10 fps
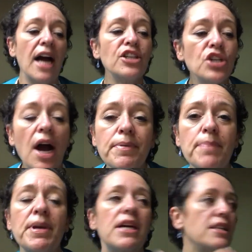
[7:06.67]
I chopped
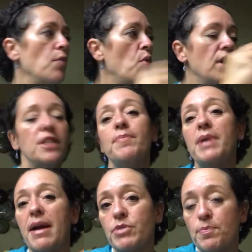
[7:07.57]
it because I wanted to be able